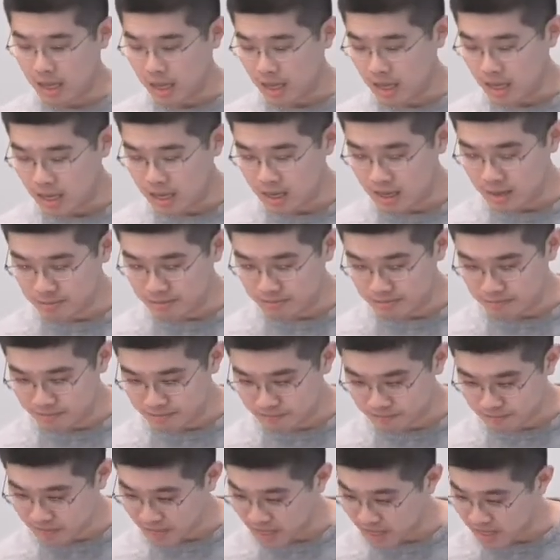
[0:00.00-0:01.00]
Um,
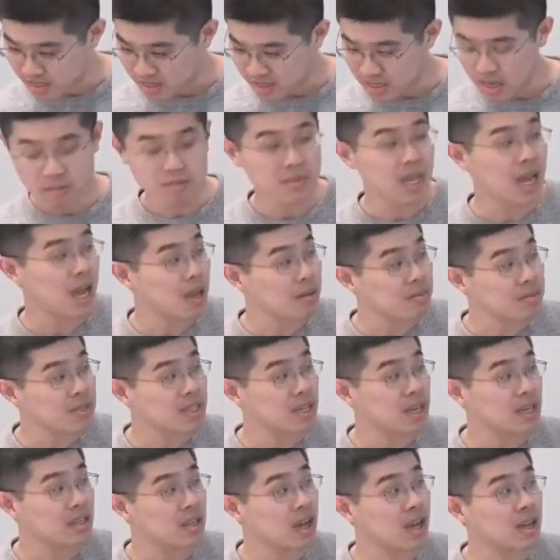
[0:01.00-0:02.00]
sometimes
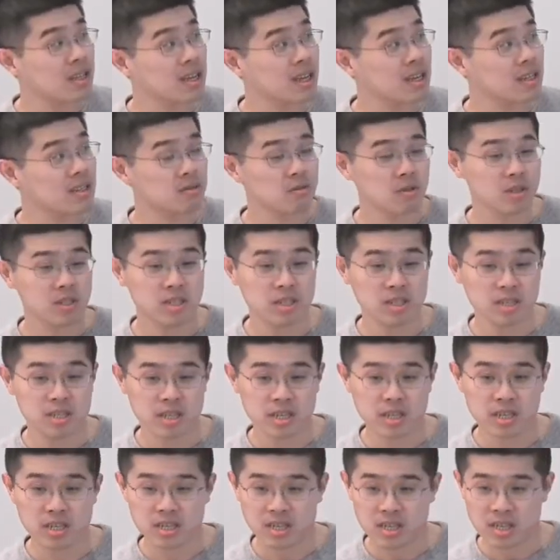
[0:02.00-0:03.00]
they are not that
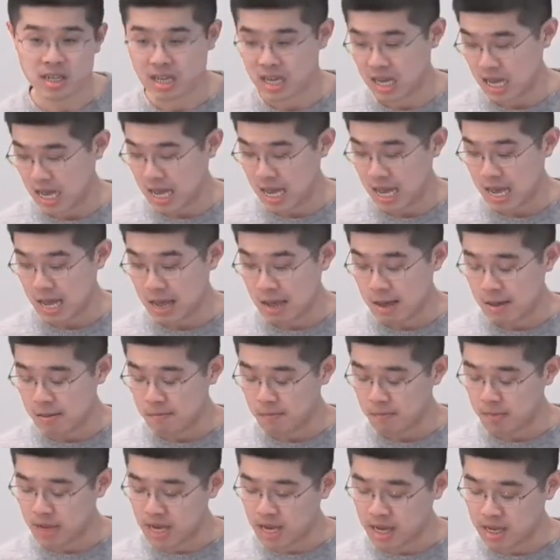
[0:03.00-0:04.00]
strategic,
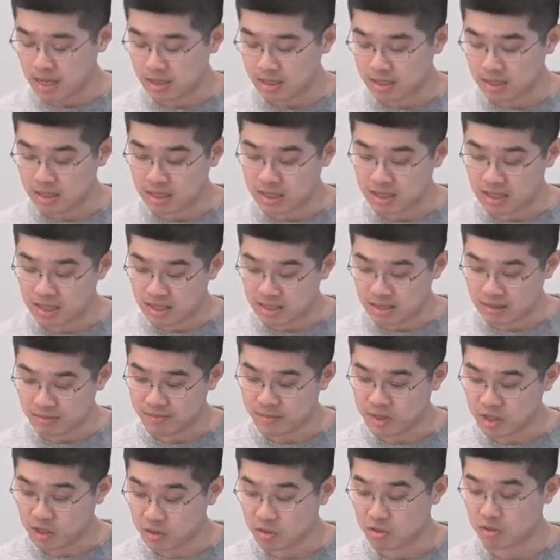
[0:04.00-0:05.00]
but uh,
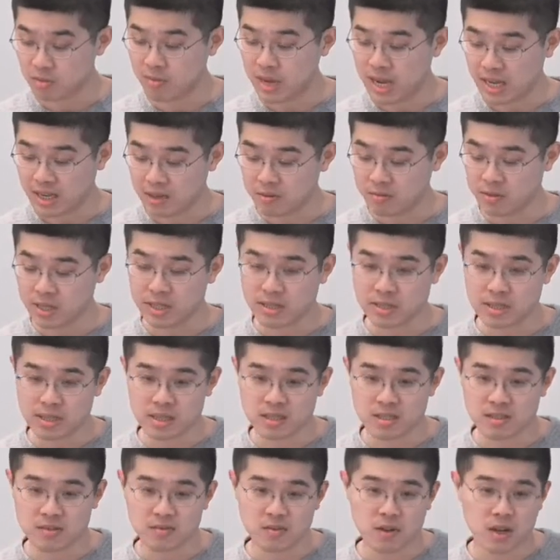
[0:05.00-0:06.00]
due to many
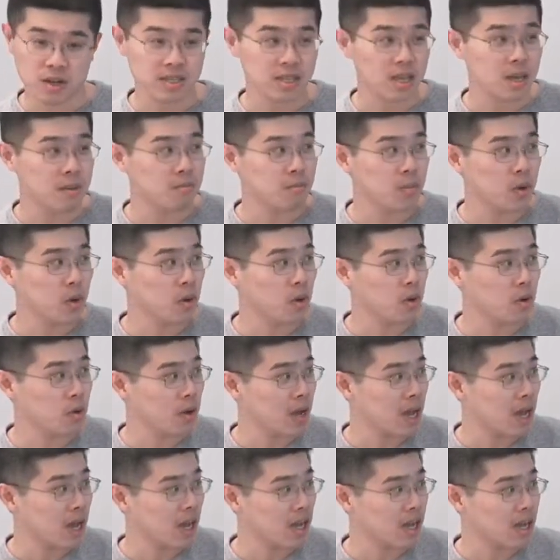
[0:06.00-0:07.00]
reasons, for
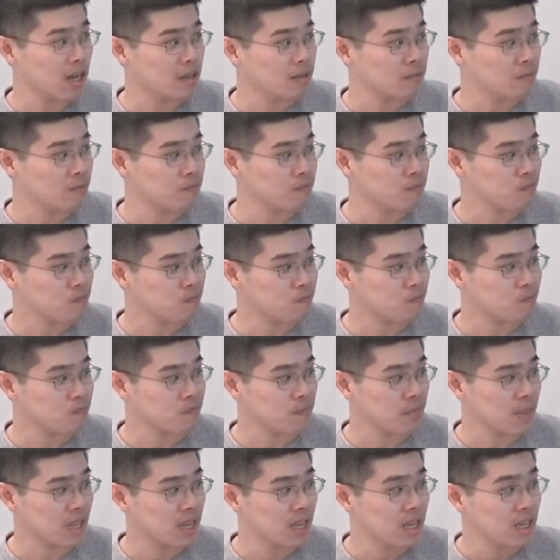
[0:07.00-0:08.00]
example, uh,
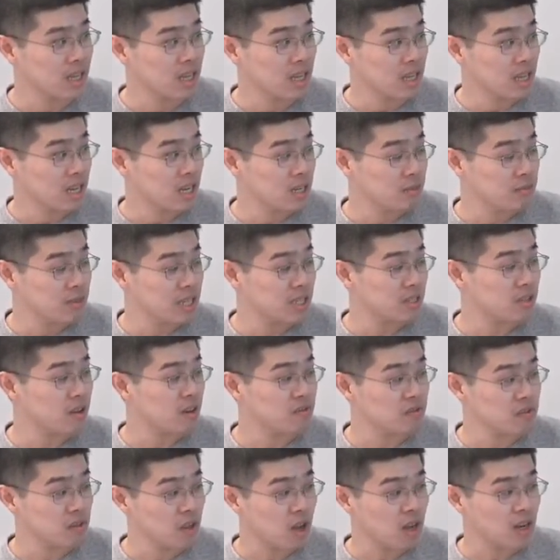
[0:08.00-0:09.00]
limit
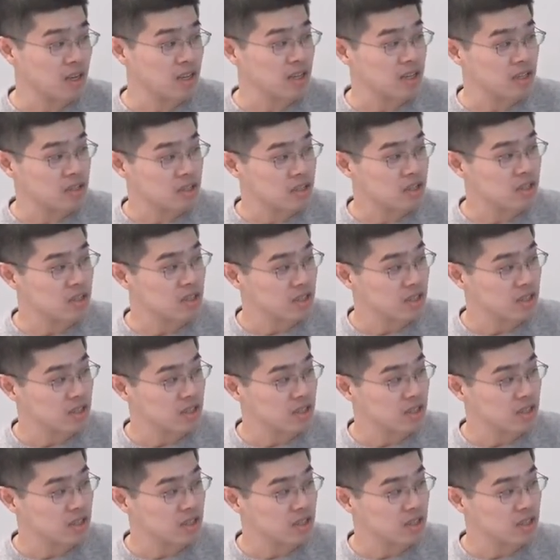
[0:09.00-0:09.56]
of knowledge,